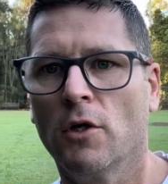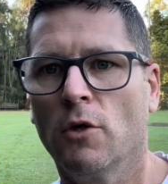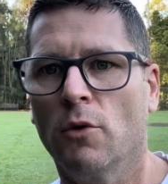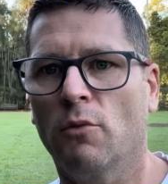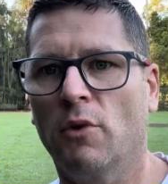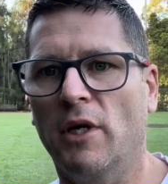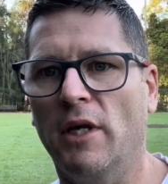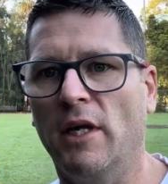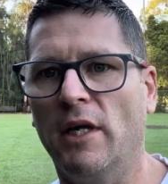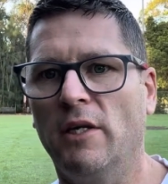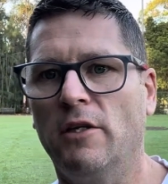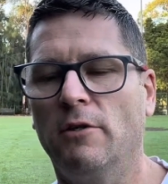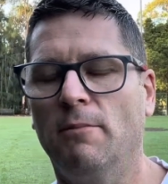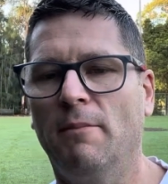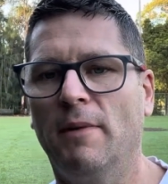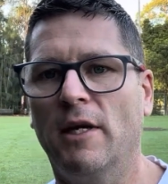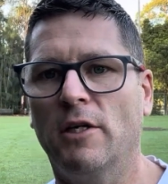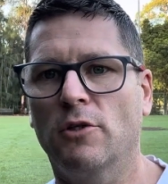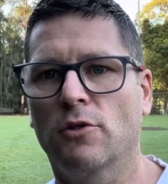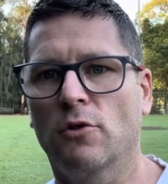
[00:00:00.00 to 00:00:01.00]
we need to
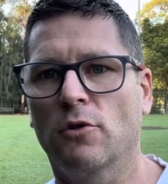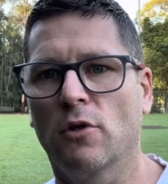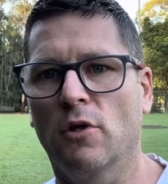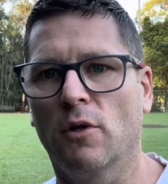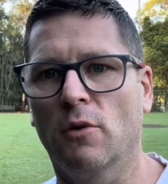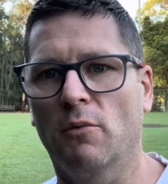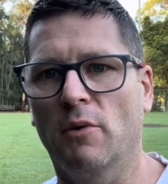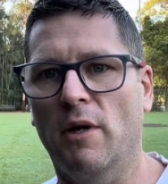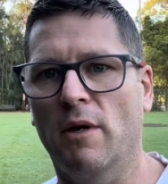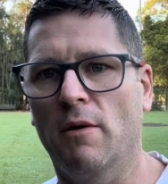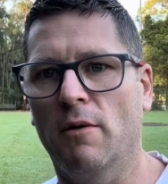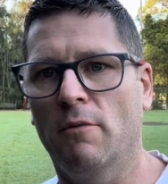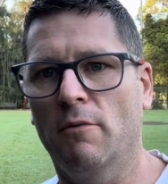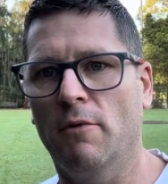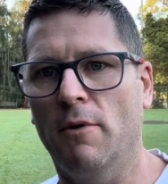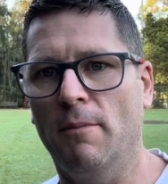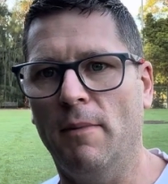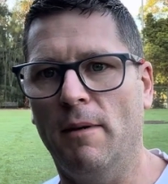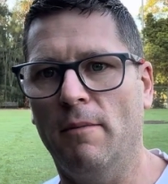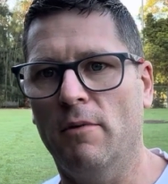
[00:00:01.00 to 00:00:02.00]
make sure that we
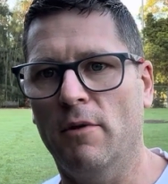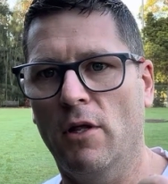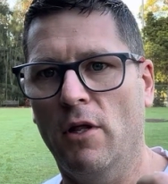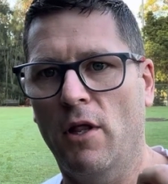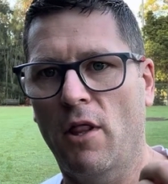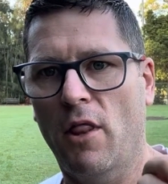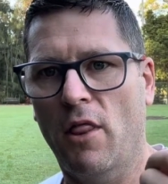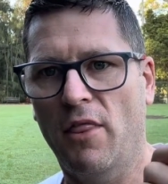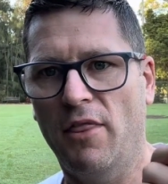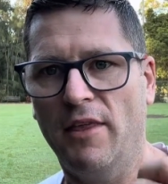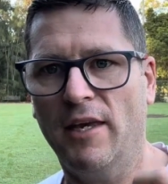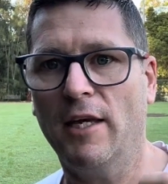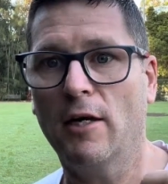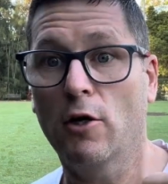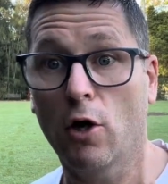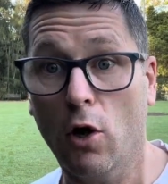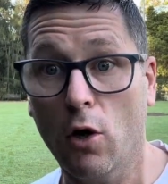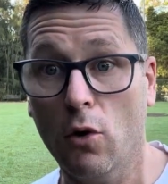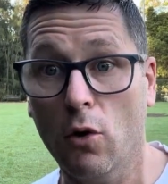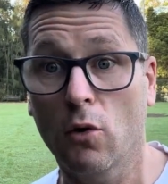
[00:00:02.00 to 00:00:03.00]
remember the
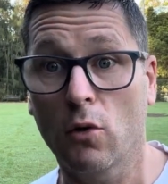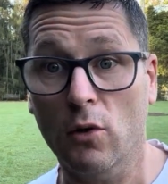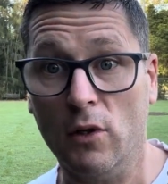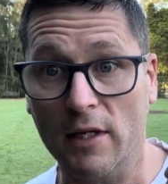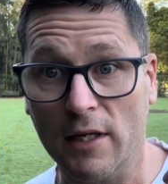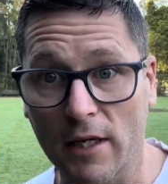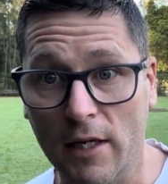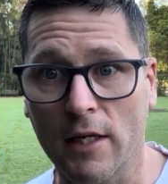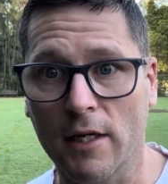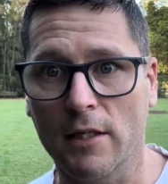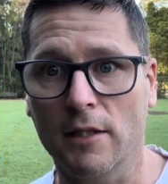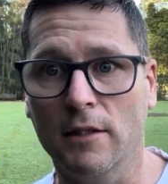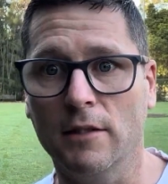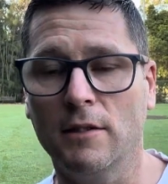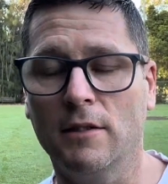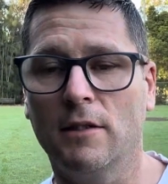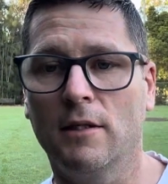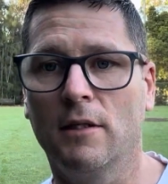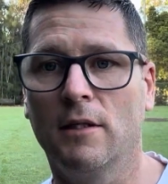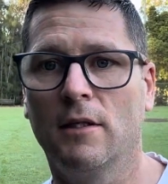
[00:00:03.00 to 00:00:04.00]
goal
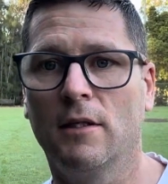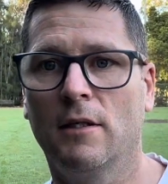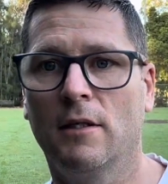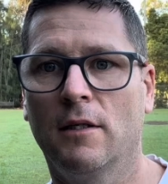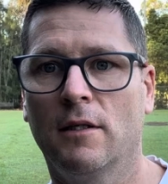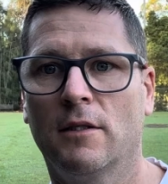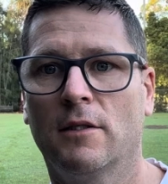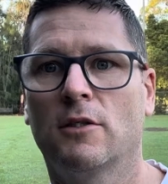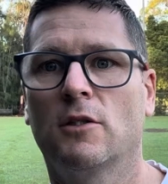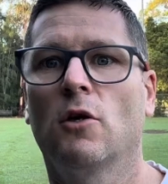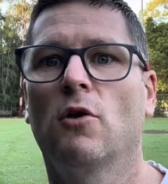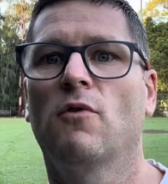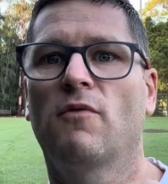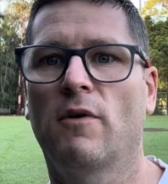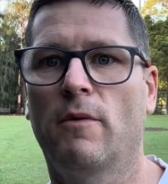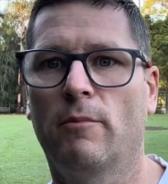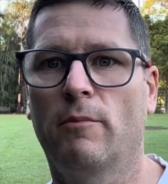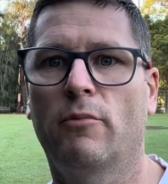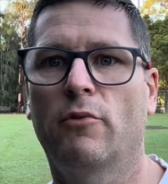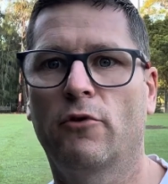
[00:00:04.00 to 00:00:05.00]
is
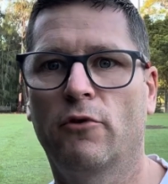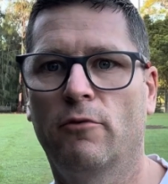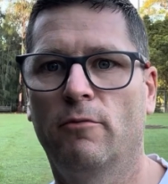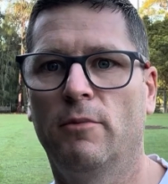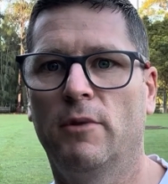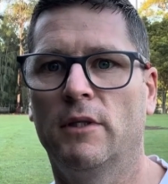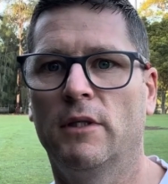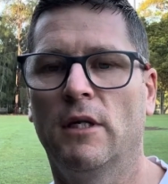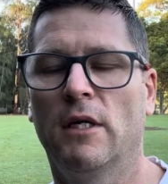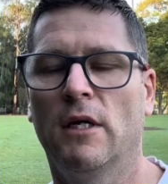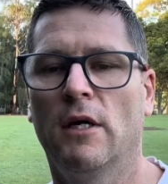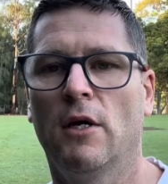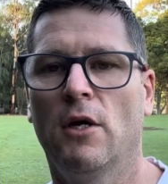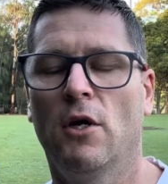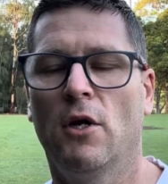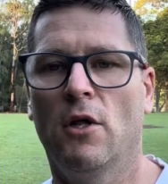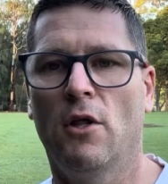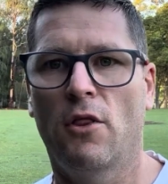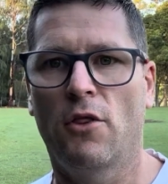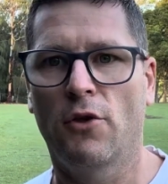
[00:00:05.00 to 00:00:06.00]
self-improvement.
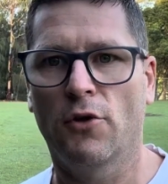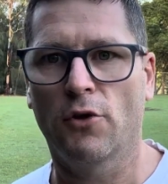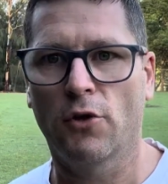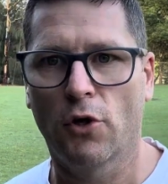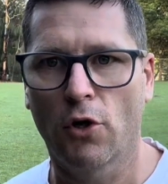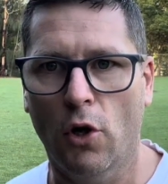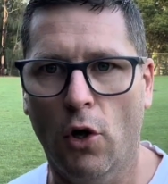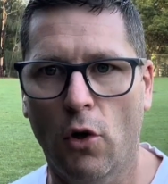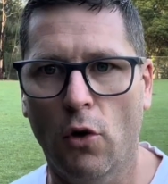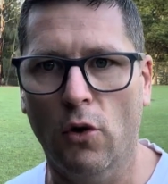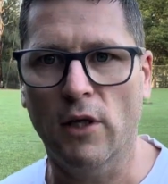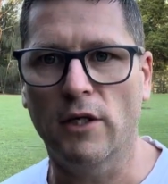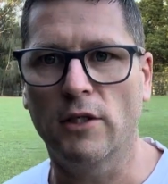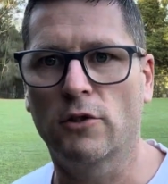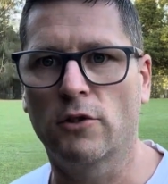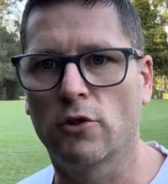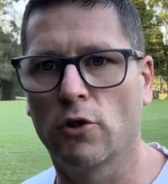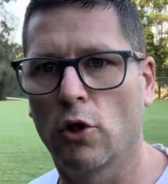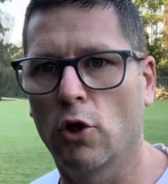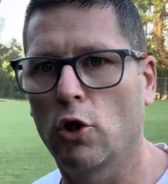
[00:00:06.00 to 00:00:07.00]
The goal is
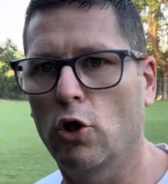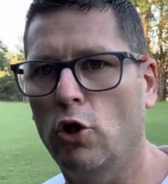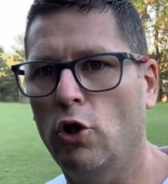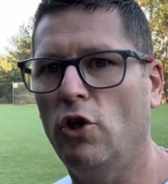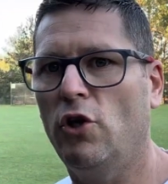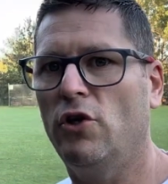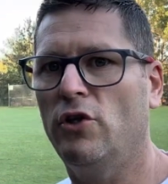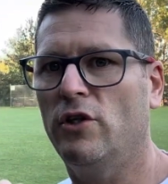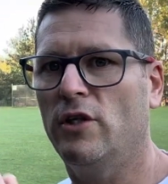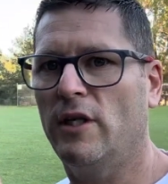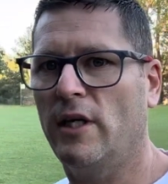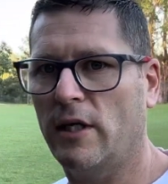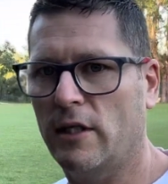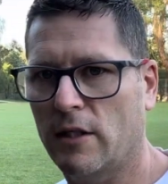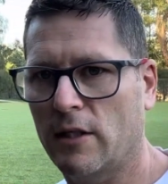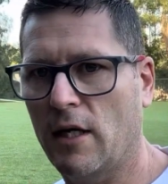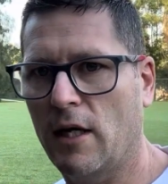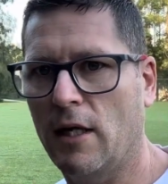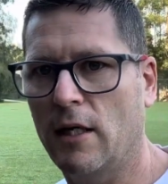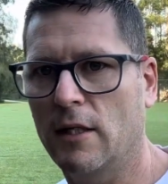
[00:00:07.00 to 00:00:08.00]
to learn the next
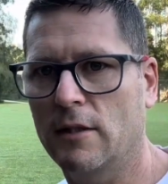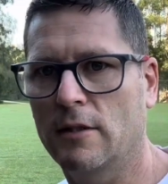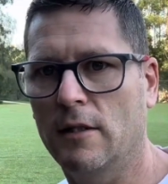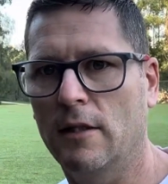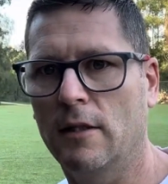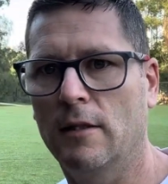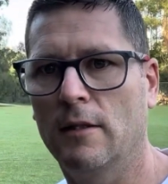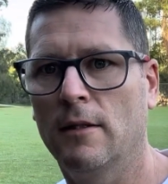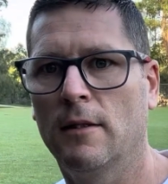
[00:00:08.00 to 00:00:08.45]
kata.